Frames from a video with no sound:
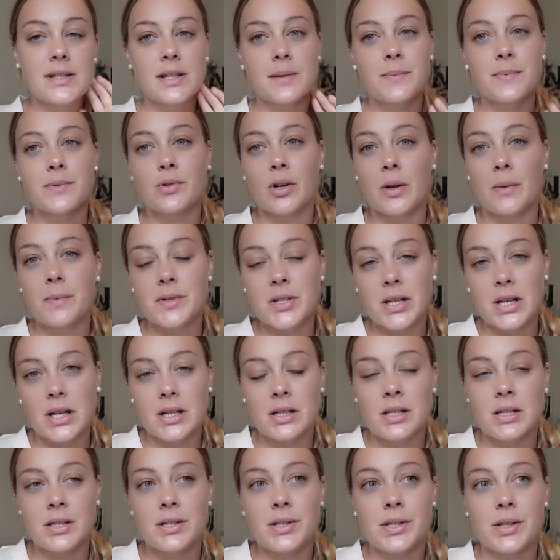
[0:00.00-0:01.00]

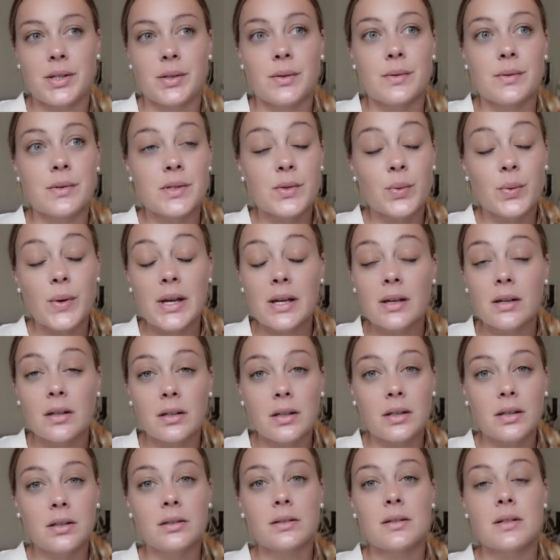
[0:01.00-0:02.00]
subscription to
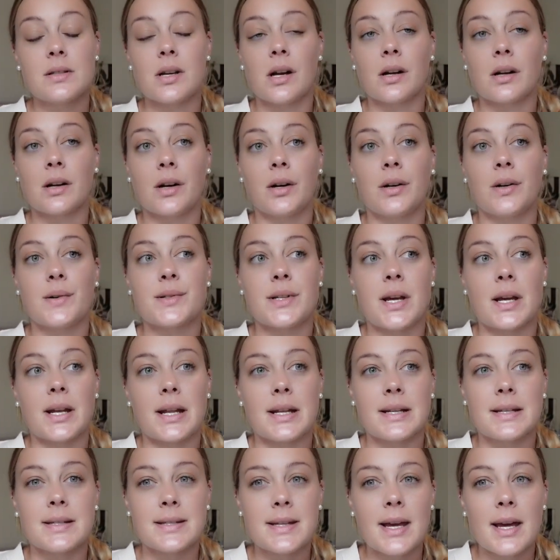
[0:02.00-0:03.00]

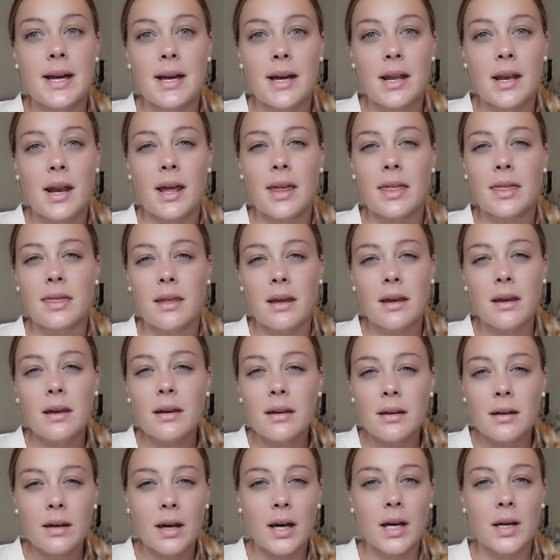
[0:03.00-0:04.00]
twinkle.co.nz. I
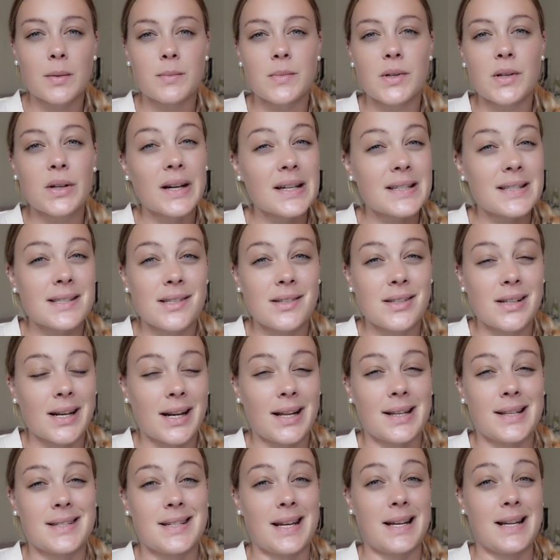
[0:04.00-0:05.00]
think you guys in the
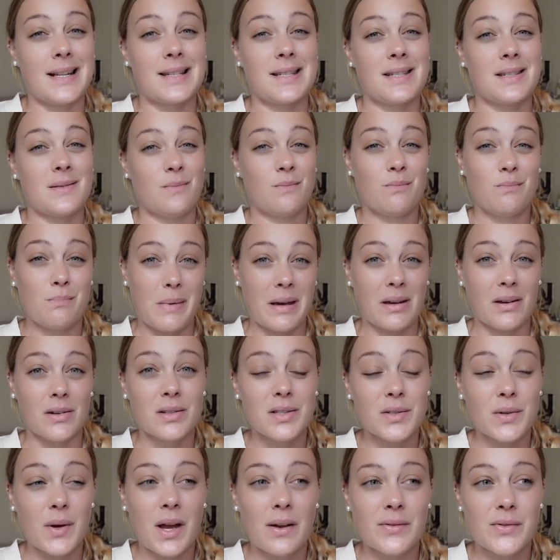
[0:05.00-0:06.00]
United States may
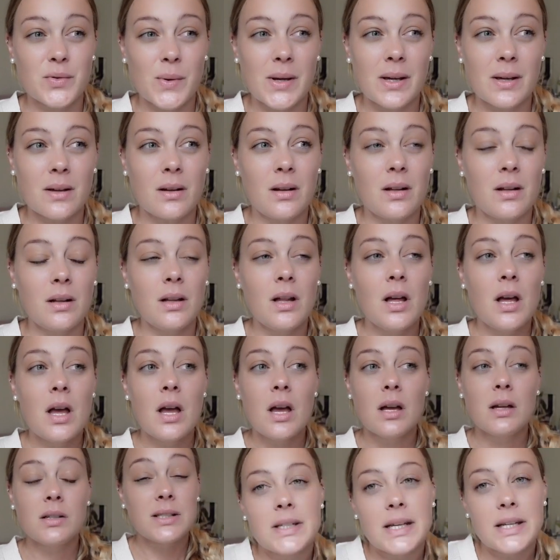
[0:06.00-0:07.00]
also have Twinkle.
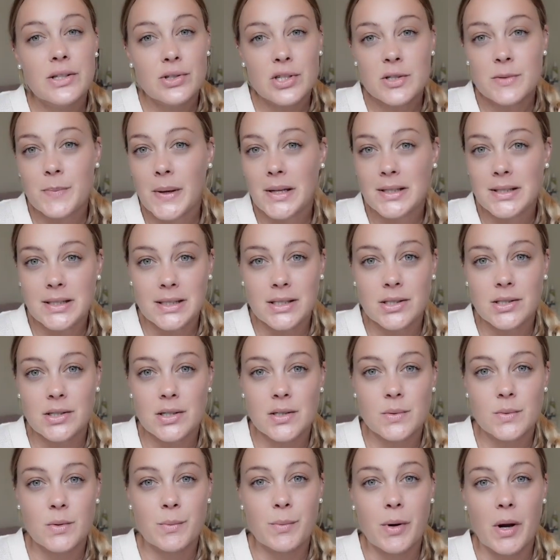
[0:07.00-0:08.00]
Teachers Pay
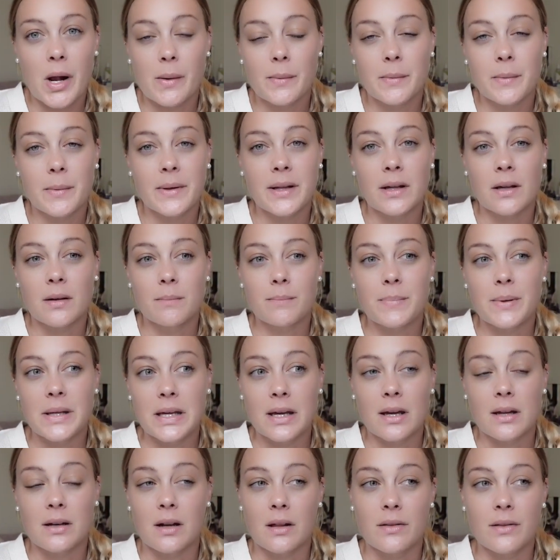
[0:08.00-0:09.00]
Teachers would probably
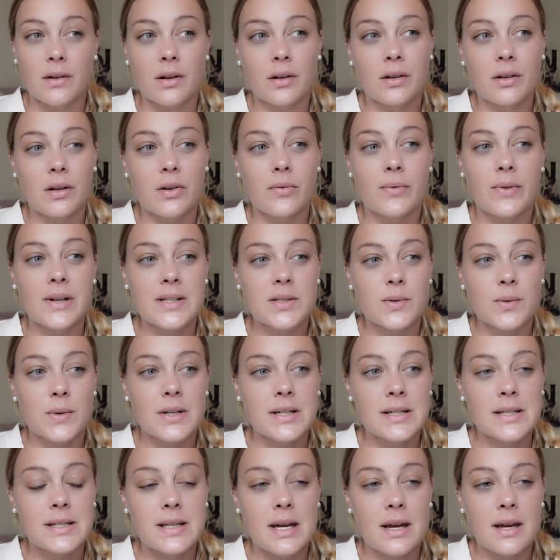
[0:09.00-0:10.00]
be another good
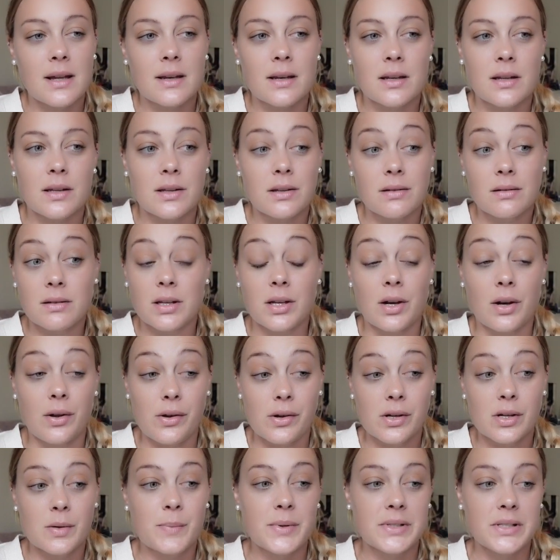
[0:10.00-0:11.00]
resource that
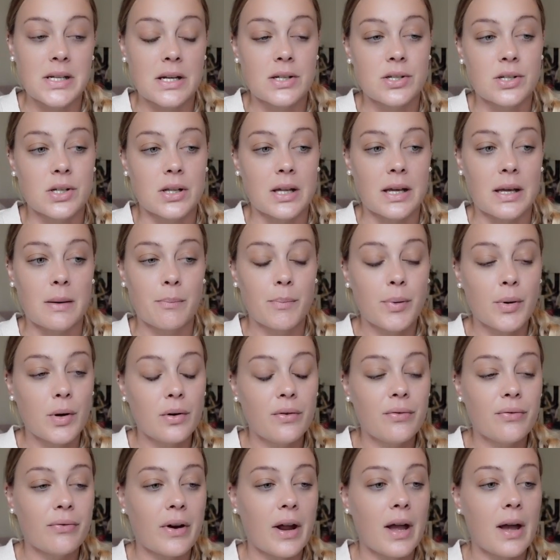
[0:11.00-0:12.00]
you could potentially
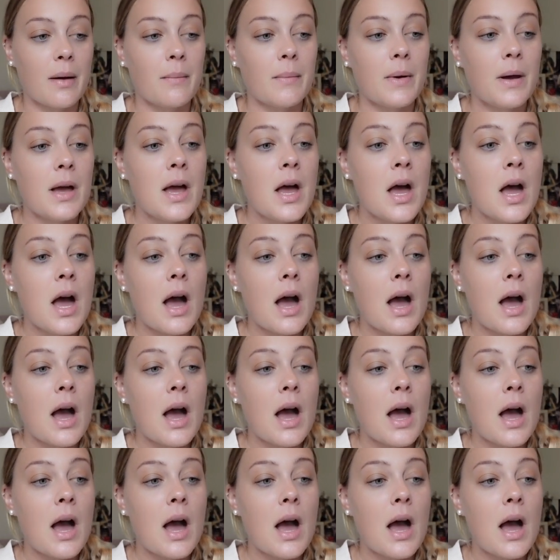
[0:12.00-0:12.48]
pull from.